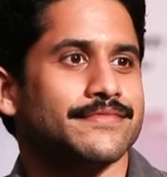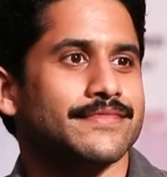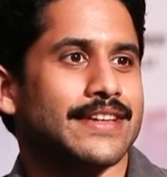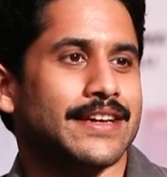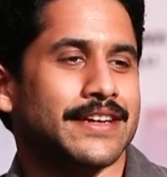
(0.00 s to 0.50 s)

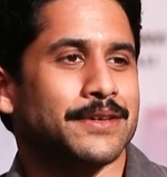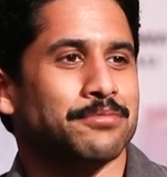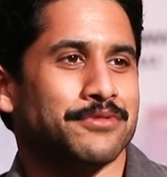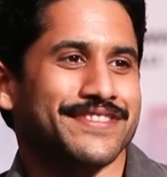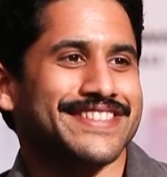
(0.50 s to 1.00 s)
mean, he
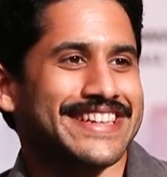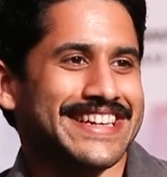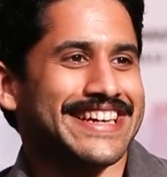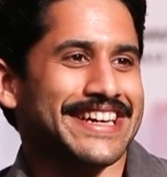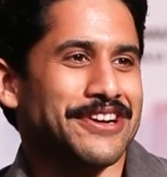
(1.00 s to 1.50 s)
put
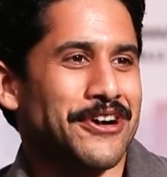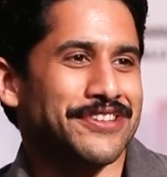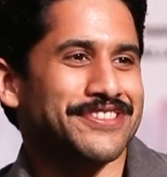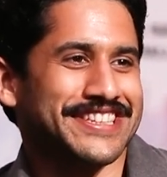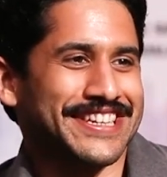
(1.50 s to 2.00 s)
a
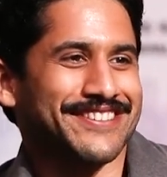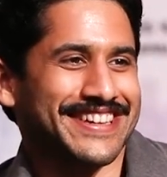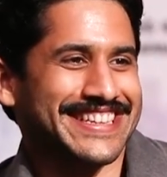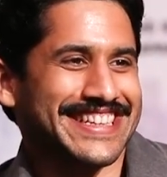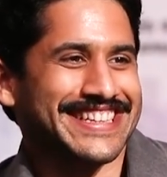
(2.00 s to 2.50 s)
controversial
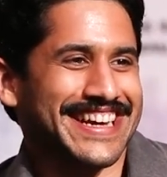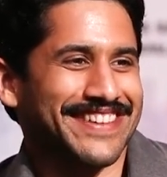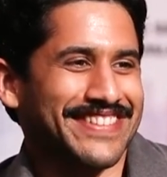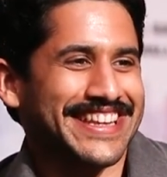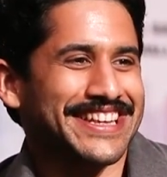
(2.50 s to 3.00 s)

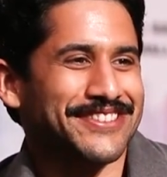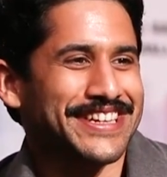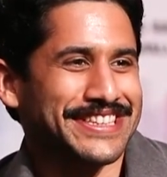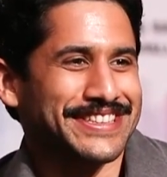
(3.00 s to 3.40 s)
question. I don't know,